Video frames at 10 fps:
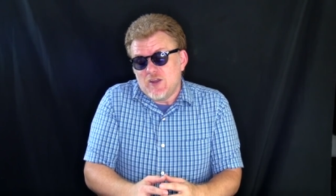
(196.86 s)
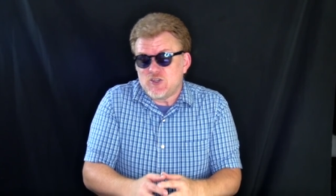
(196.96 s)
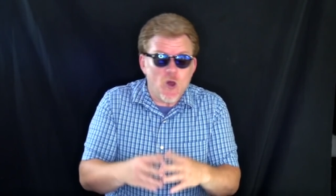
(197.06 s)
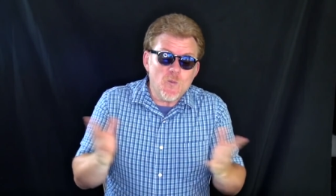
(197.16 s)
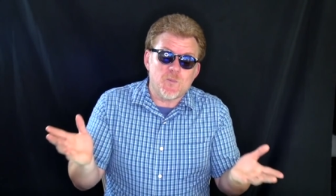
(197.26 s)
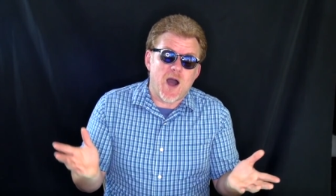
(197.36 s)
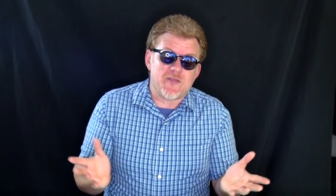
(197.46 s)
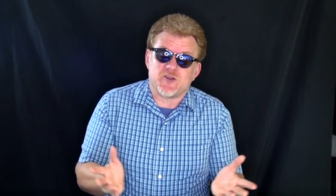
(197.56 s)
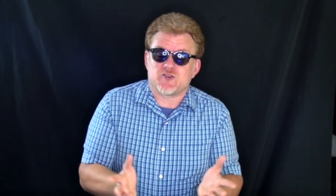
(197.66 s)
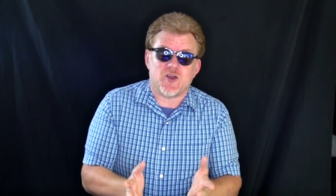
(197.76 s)
Don't
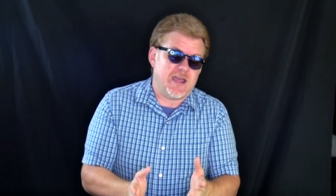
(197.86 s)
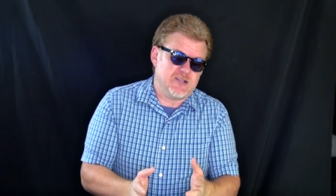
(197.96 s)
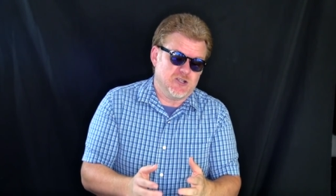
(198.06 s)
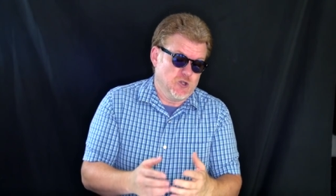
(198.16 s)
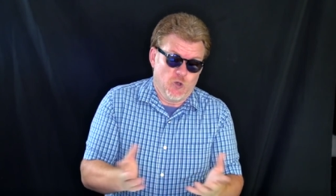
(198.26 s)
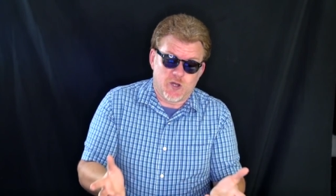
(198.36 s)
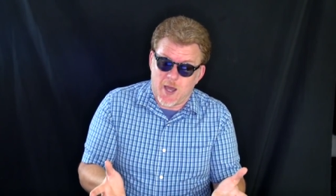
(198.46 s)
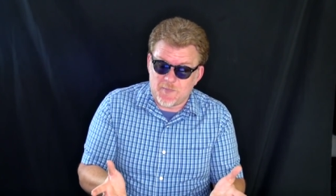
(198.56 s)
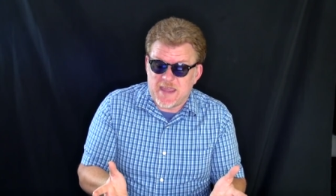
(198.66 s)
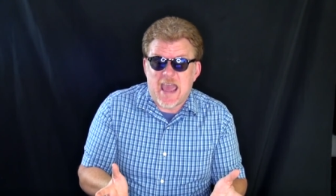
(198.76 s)
bother trying to look
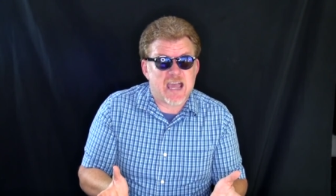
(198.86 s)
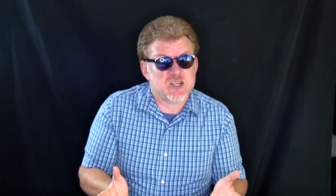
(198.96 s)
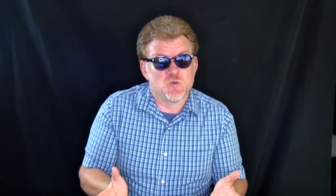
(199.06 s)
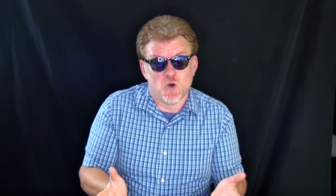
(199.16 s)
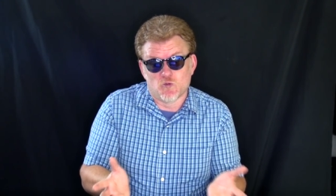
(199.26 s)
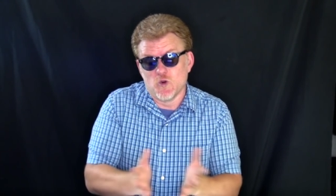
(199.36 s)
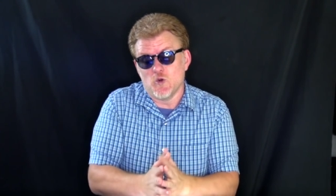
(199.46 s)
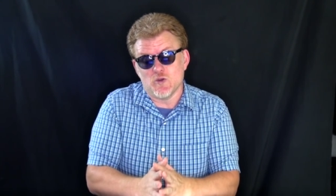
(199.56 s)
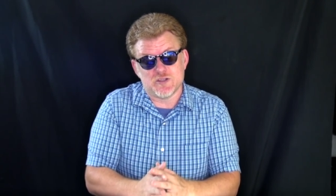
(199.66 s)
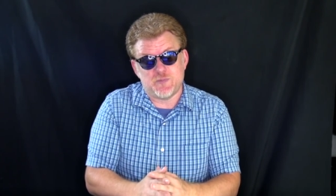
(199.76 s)
up the actual
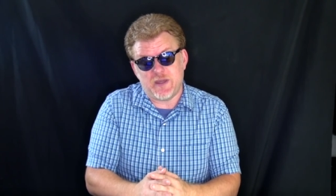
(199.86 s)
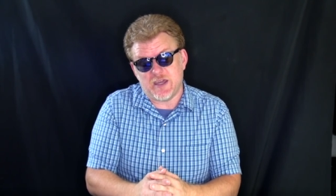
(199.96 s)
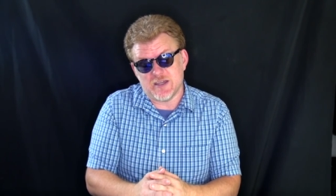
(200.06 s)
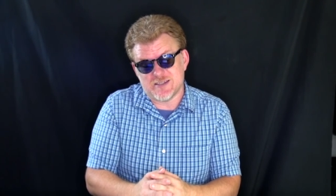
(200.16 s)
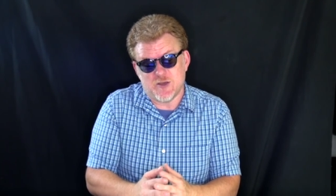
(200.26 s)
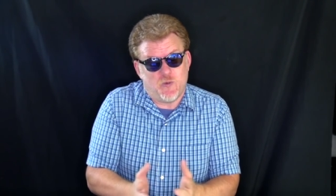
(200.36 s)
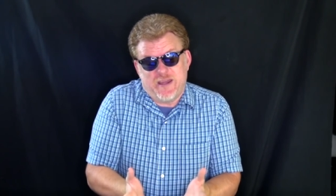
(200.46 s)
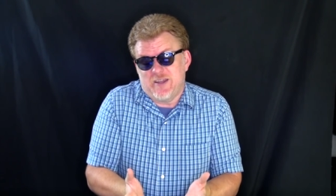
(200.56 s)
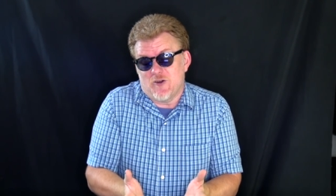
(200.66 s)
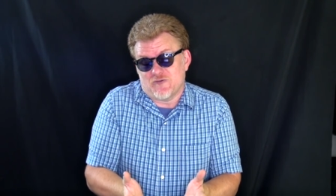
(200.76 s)
rules because
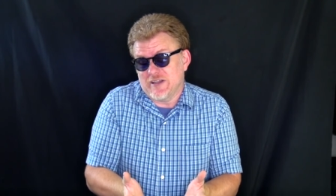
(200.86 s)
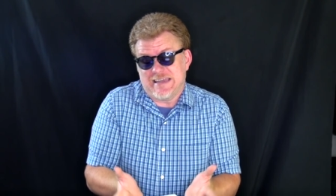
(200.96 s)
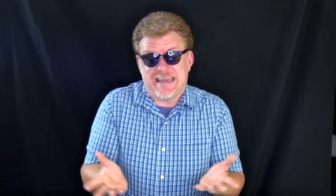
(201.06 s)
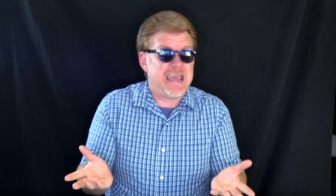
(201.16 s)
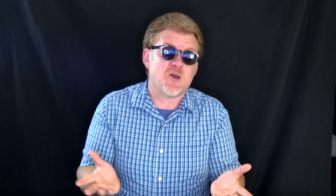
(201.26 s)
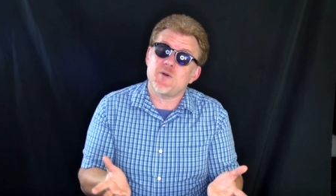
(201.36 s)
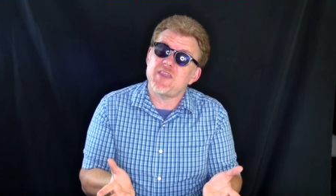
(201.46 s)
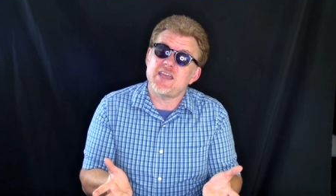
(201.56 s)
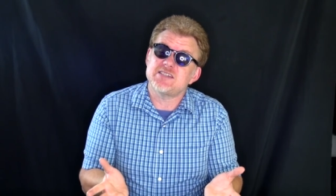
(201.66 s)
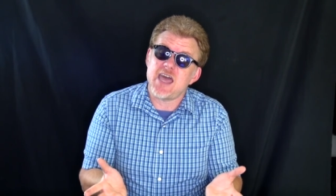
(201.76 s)
we don't really care what
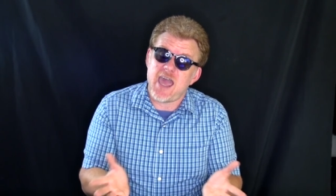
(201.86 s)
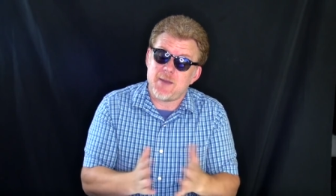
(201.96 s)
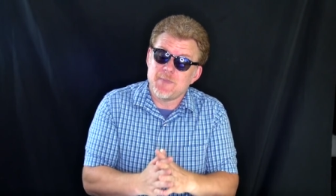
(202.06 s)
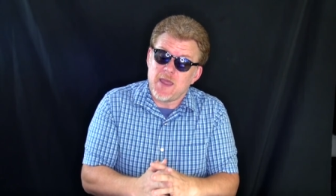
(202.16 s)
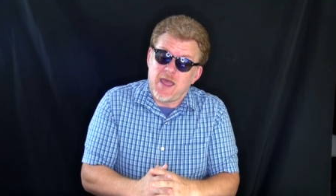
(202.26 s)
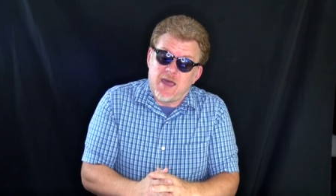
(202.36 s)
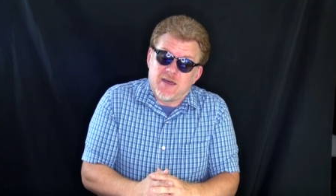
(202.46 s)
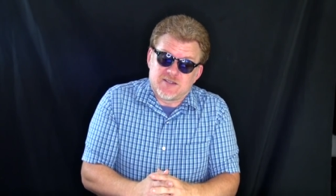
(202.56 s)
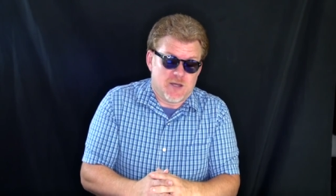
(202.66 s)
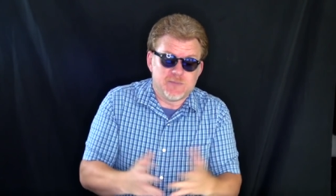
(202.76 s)
they say.
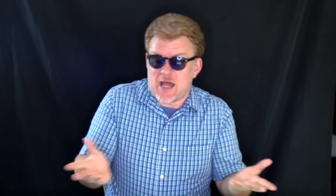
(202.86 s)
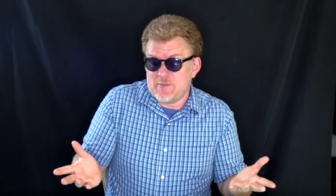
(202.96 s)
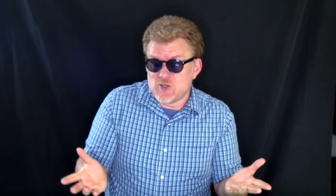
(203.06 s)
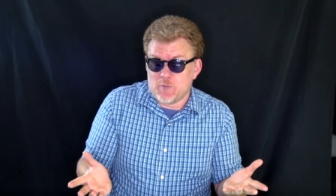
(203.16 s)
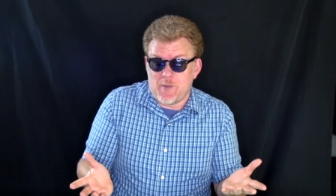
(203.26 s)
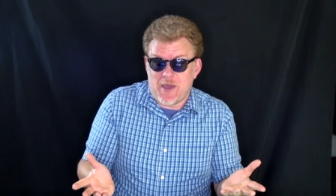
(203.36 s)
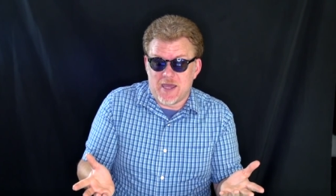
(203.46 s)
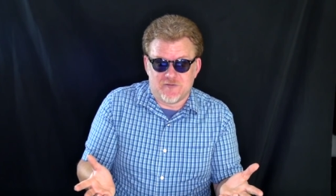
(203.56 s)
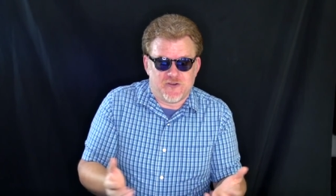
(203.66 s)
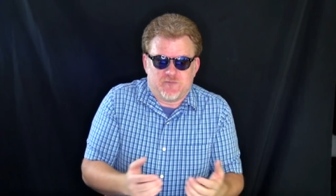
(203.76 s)
Sometimes you'll be
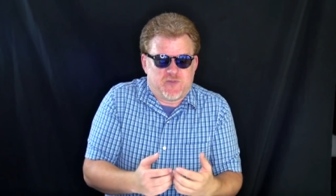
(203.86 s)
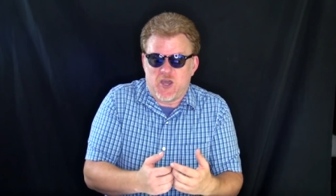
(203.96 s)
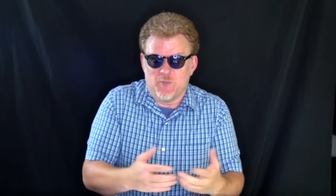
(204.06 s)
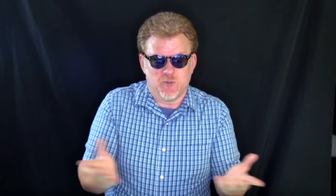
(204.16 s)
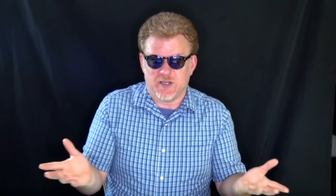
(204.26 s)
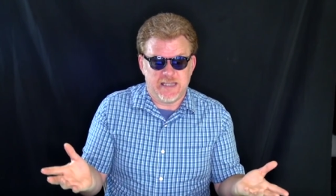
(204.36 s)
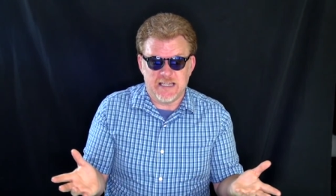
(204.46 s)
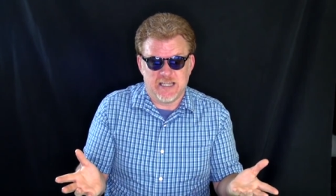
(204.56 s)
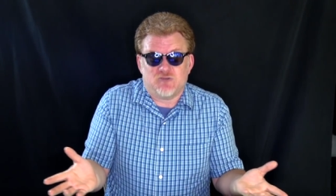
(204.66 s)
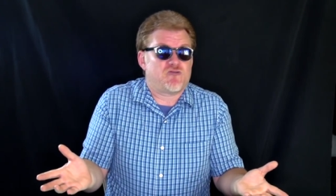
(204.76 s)
banned for
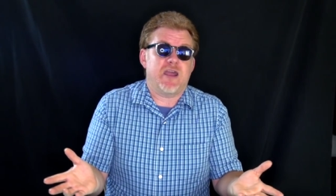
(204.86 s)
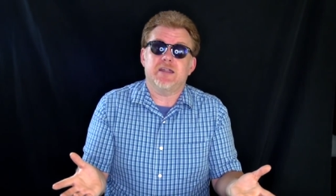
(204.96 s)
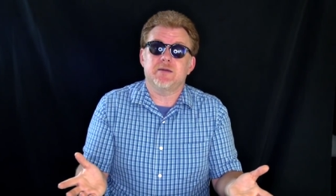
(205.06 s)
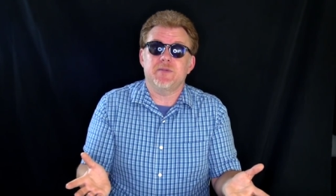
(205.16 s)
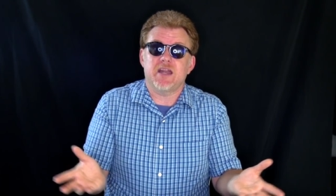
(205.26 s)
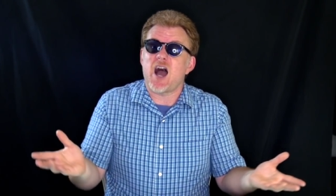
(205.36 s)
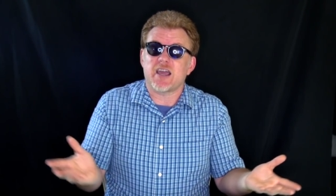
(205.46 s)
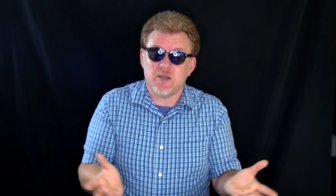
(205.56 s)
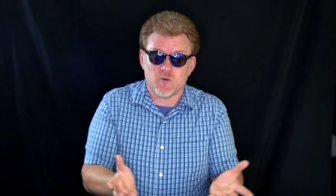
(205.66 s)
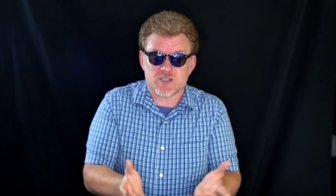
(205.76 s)
completely random,
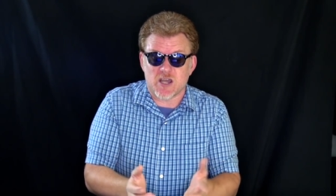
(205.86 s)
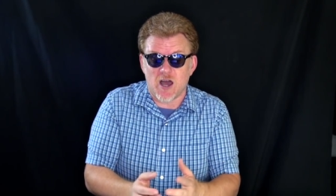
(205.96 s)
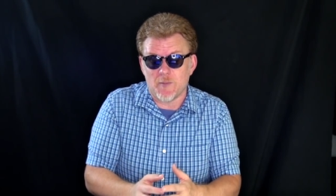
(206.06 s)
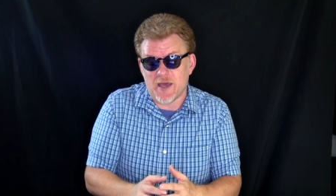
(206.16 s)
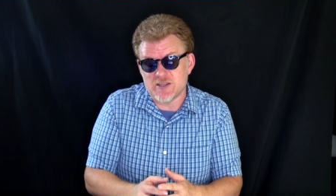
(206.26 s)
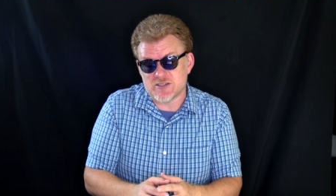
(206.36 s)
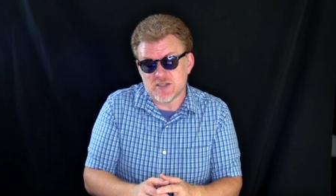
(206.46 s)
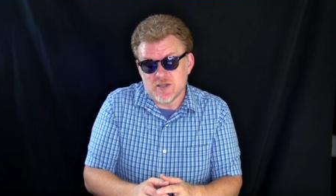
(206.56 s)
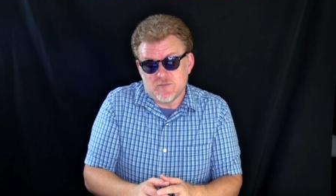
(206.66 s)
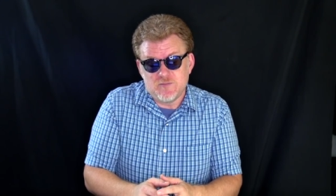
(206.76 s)
innocuous
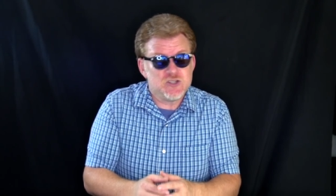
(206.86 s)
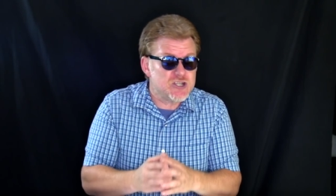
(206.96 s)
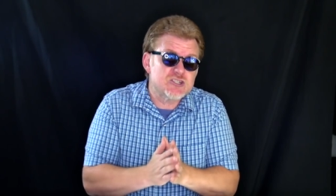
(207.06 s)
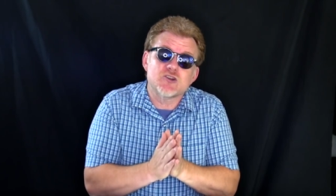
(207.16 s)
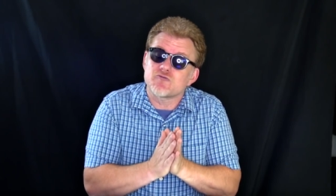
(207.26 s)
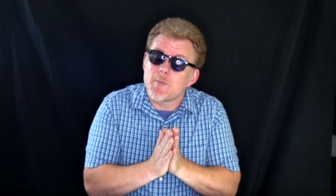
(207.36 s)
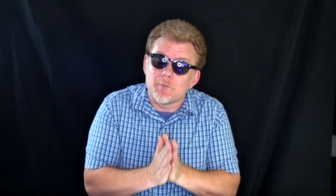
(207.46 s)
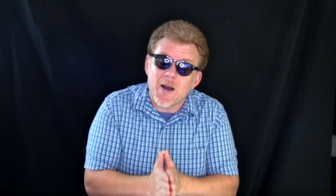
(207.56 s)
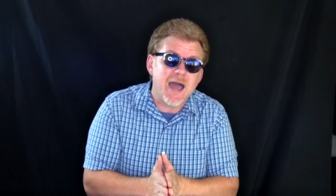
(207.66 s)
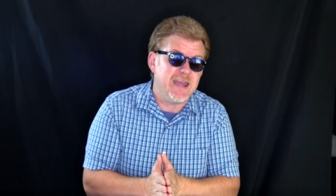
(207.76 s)
comments just to
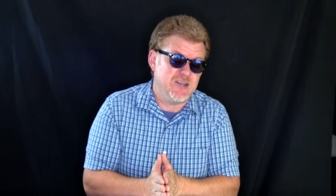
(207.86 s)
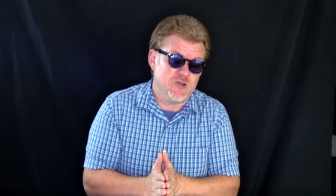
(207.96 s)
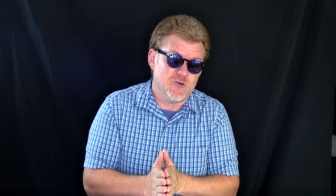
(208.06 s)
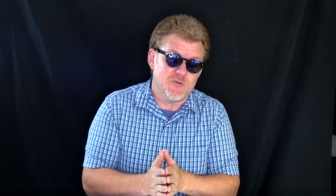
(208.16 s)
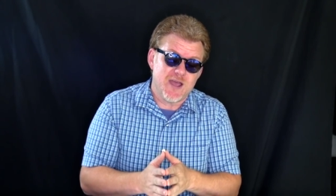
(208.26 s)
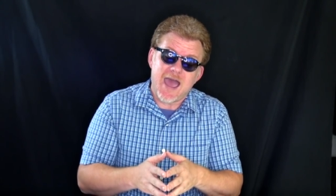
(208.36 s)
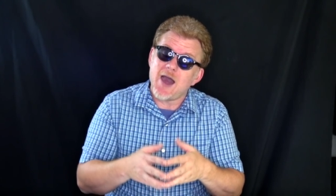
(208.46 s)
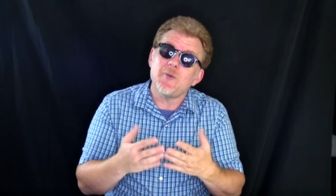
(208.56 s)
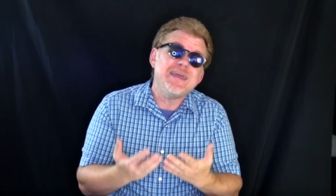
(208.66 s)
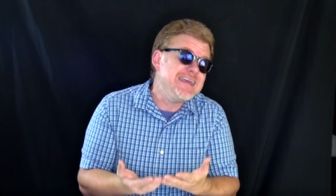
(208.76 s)
remind you
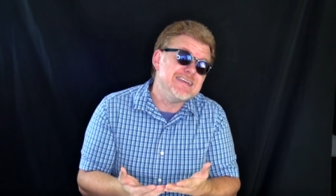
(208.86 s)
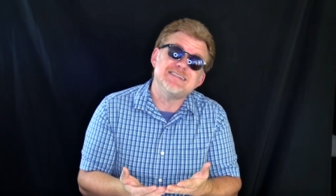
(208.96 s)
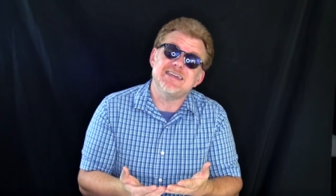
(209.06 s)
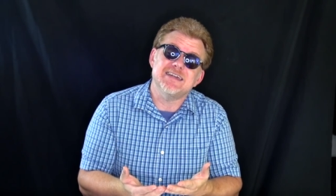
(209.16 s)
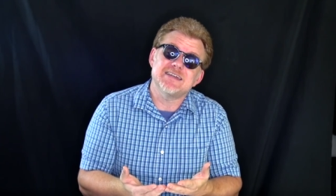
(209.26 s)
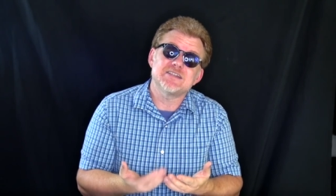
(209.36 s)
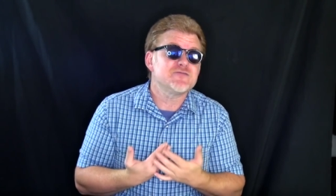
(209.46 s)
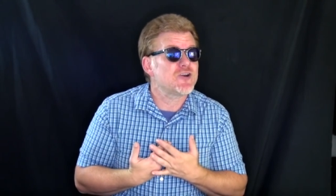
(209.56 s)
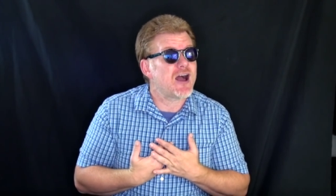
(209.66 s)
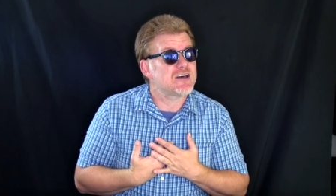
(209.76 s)
how easy it is
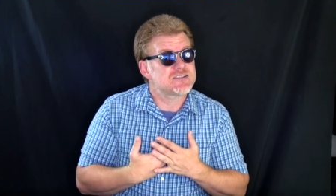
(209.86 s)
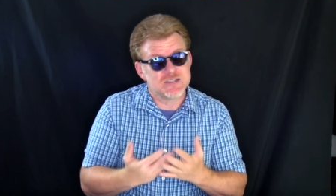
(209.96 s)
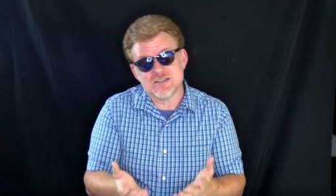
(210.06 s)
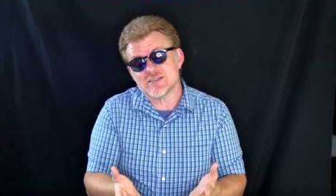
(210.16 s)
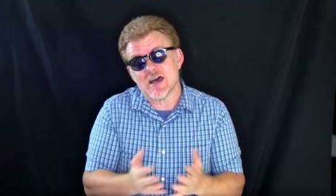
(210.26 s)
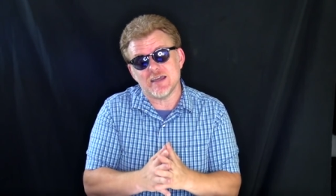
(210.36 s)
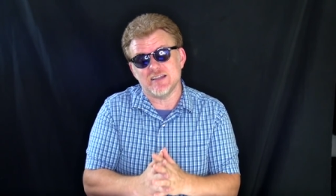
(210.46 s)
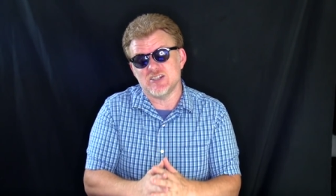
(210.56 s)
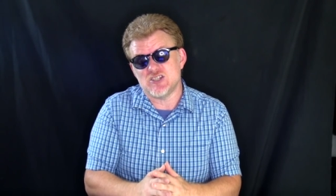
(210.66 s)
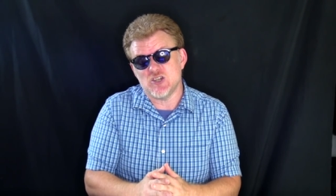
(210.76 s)
for us to
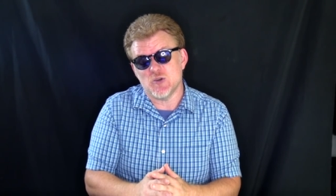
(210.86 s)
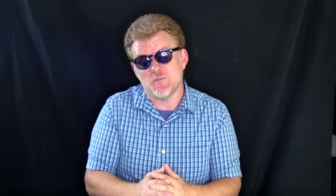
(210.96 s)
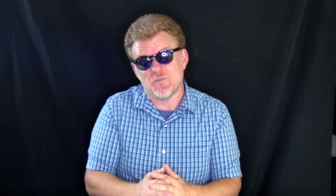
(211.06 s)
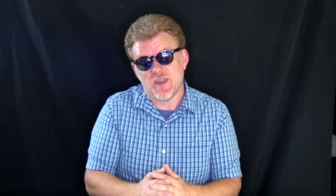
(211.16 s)
silence you.